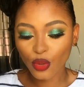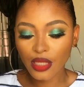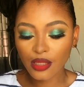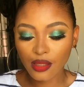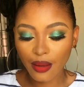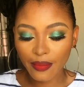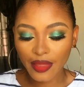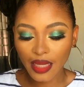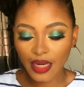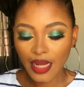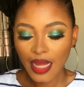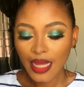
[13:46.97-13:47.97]

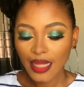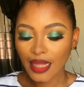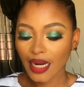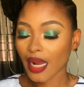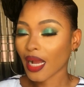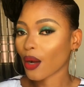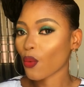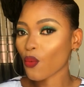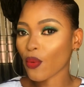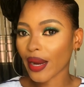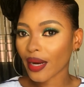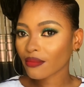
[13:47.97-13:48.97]
something that I can
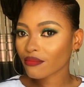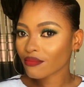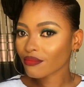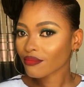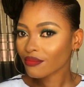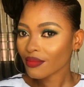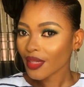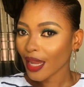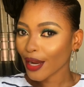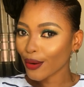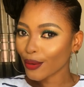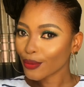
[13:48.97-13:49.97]
wear,
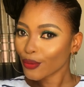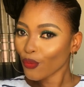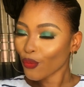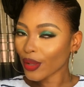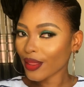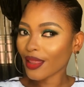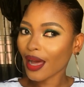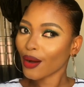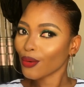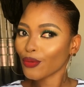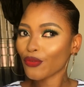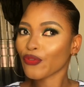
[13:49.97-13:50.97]
you know,
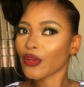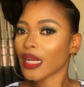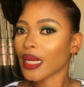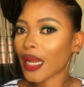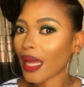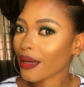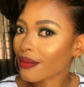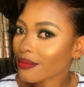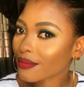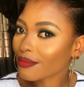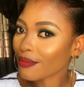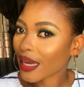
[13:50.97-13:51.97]
without feeling like
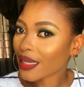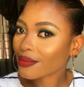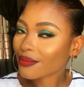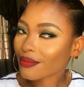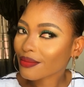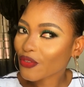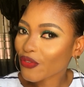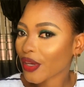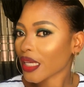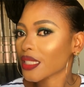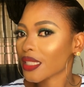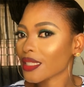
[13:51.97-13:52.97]
my
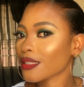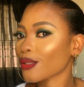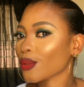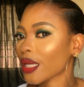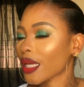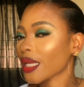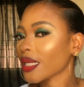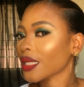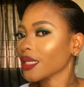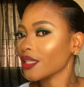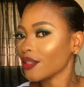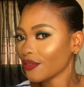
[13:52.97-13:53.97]
face is looking
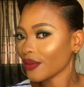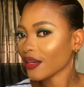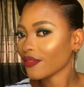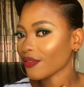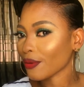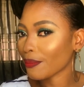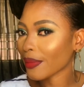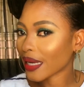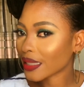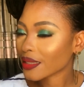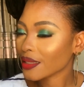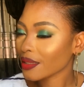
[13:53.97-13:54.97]
different from my
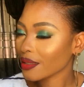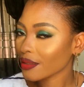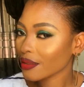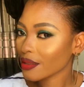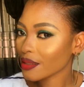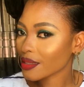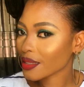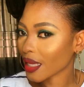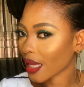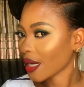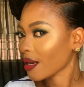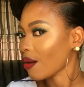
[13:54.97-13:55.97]

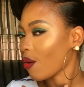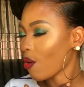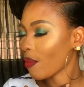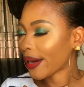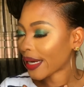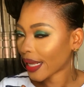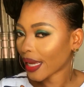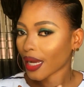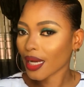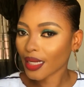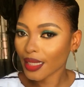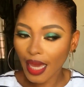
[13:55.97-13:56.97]
skin or my neck.
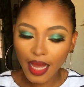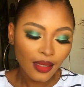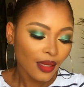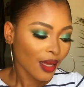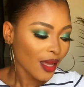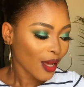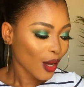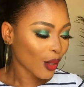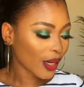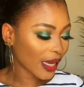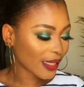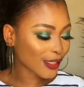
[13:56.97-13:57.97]
Yeah,
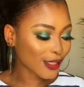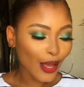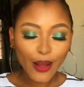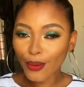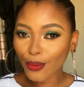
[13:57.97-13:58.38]
okay, so